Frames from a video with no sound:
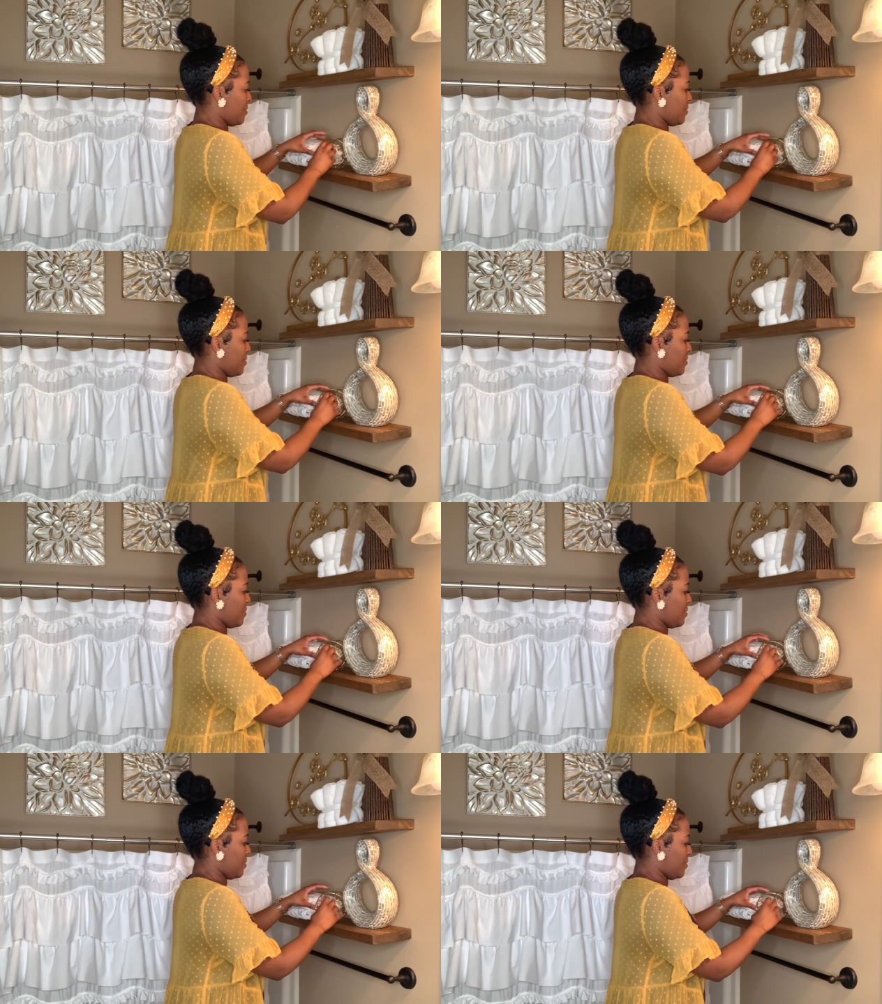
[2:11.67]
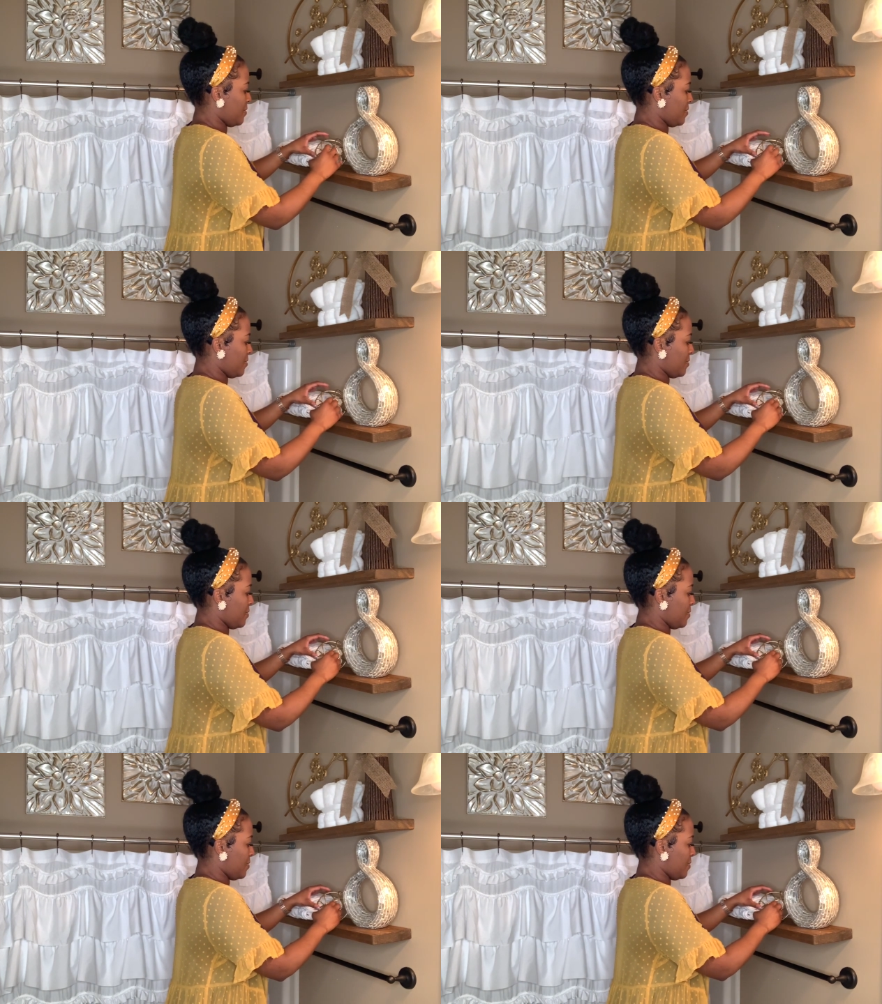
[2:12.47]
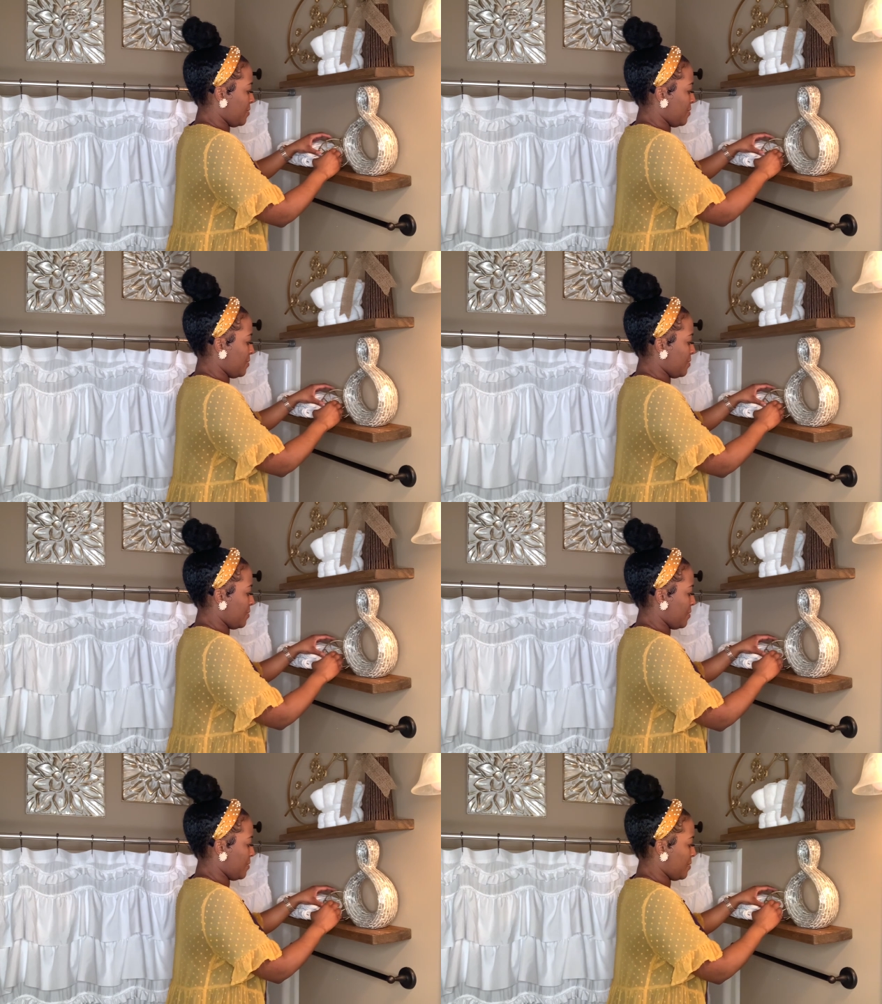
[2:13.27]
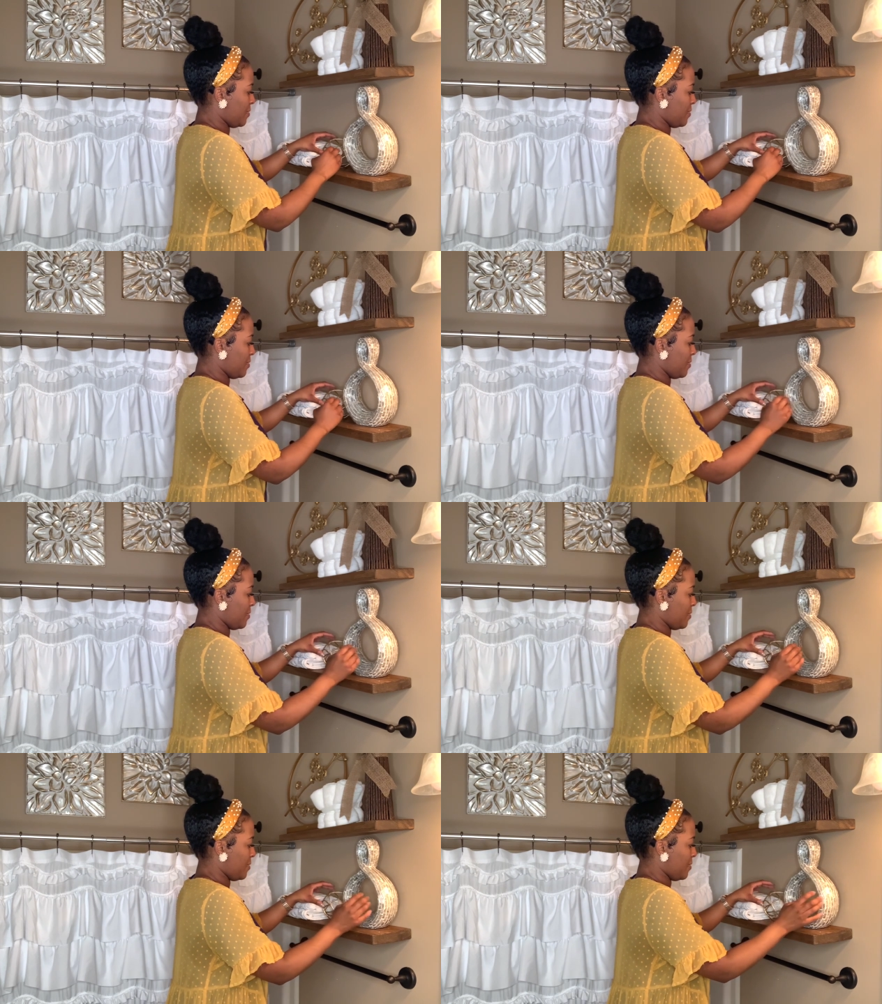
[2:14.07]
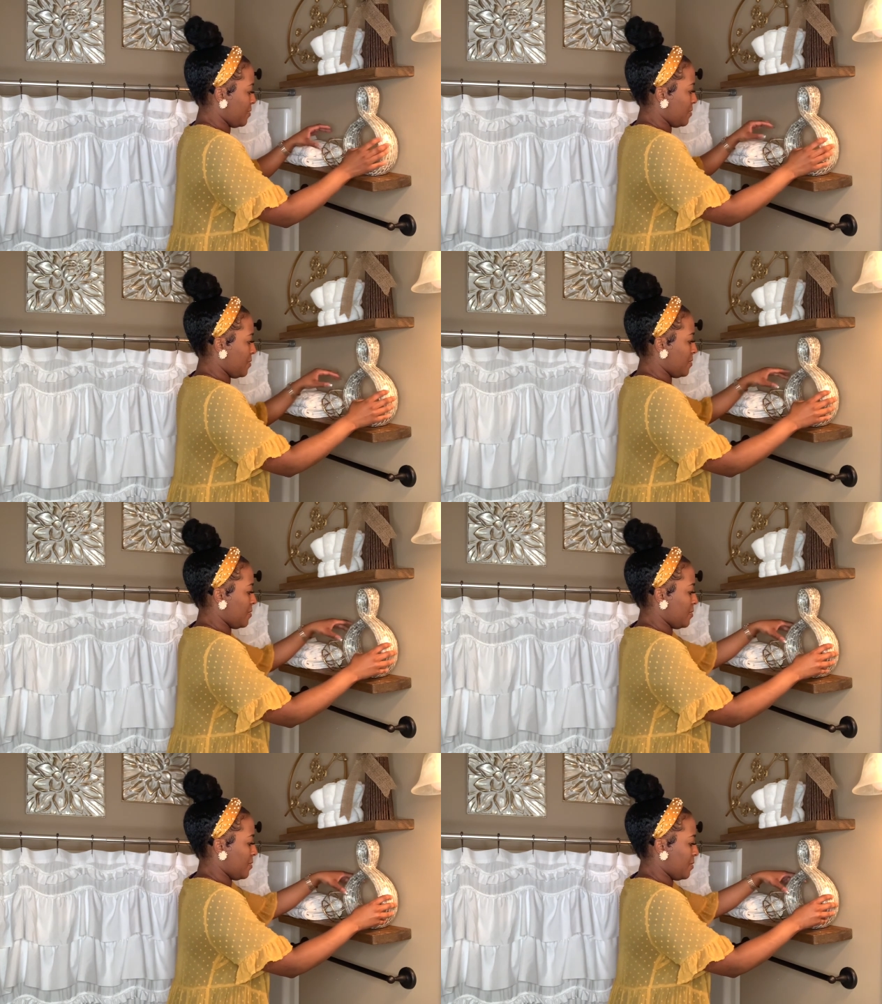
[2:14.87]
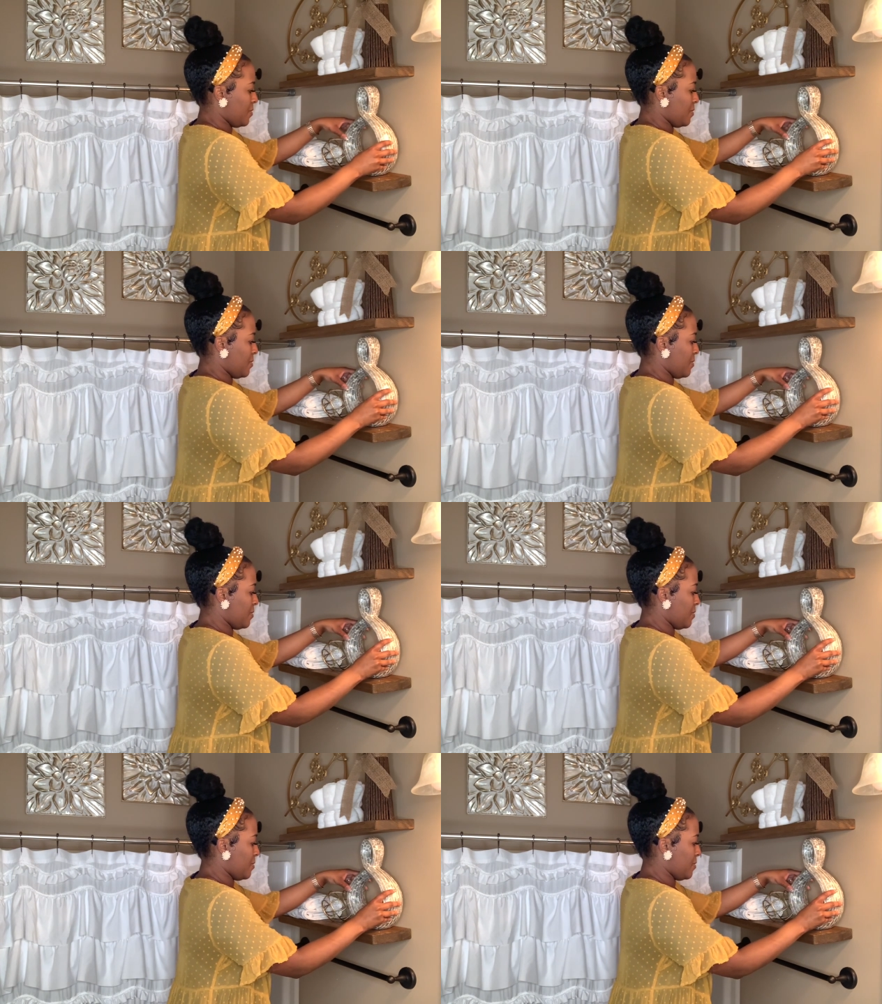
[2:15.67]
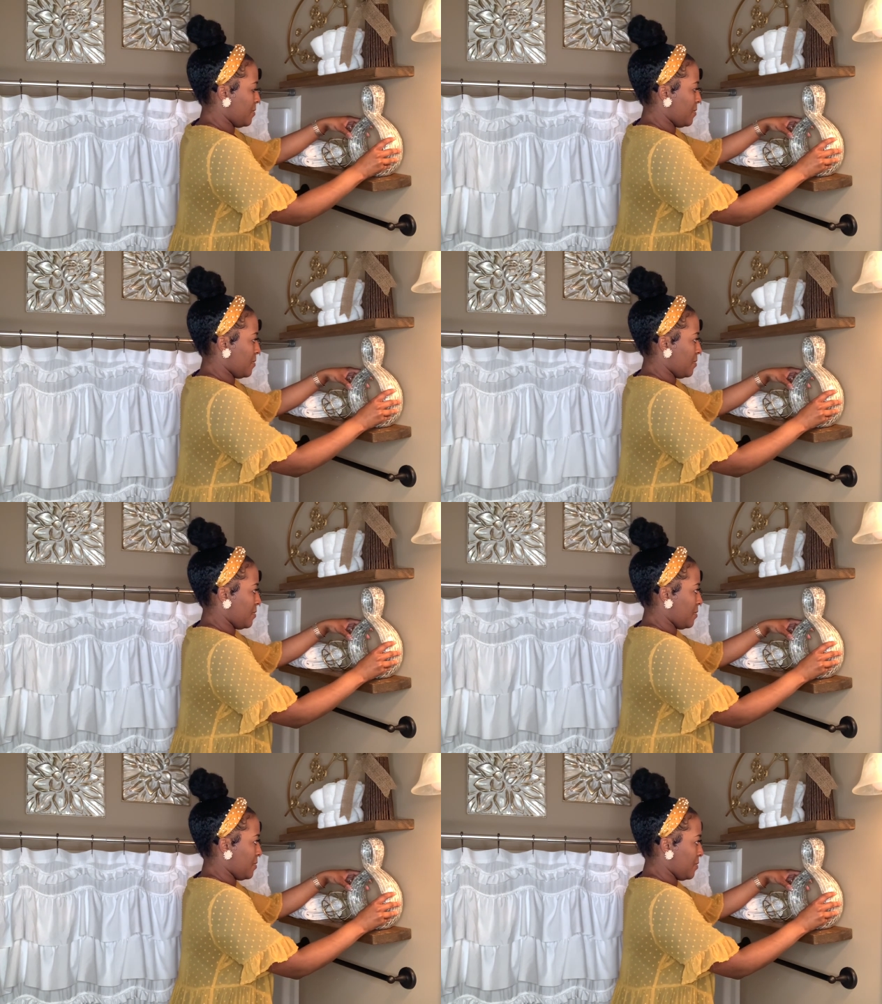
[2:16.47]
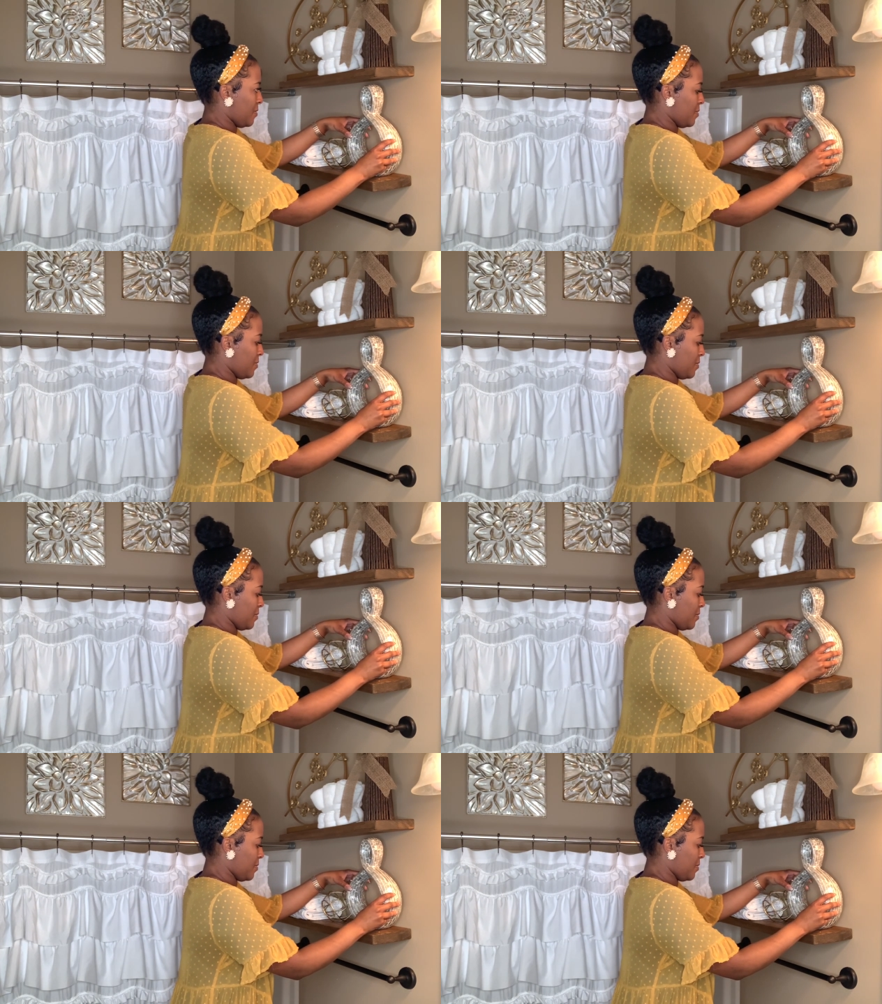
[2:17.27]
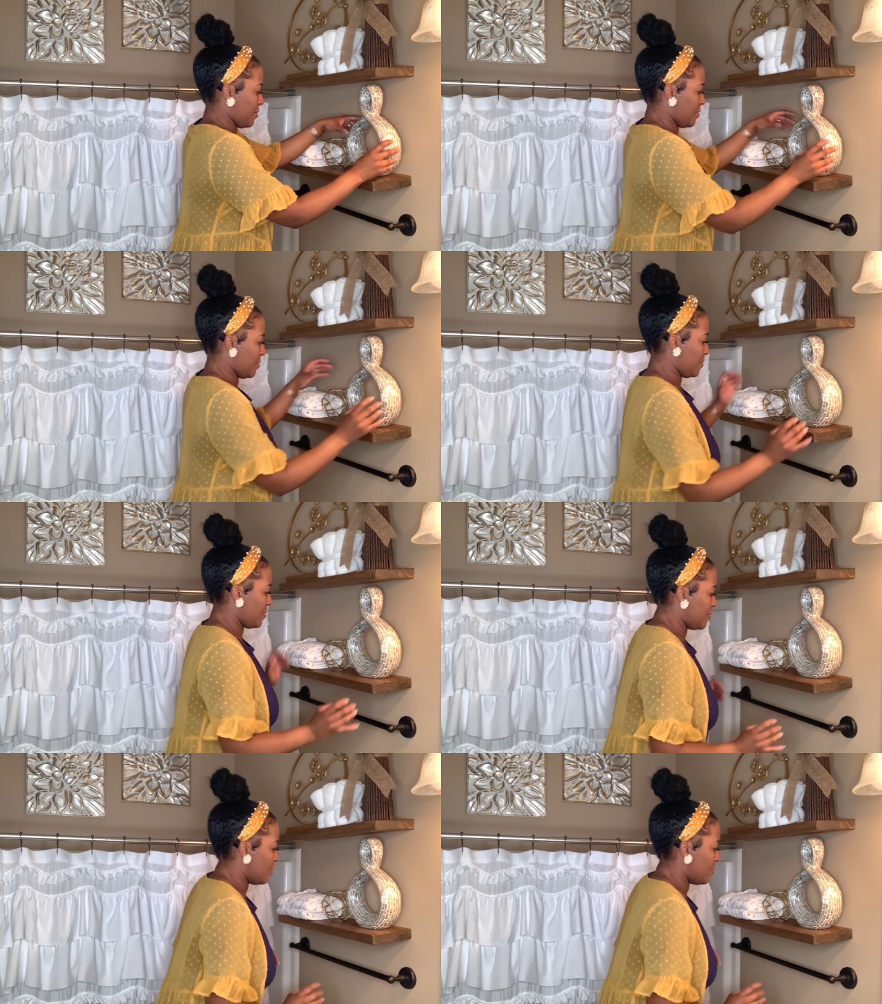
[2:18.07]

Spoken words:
Nobody speaks.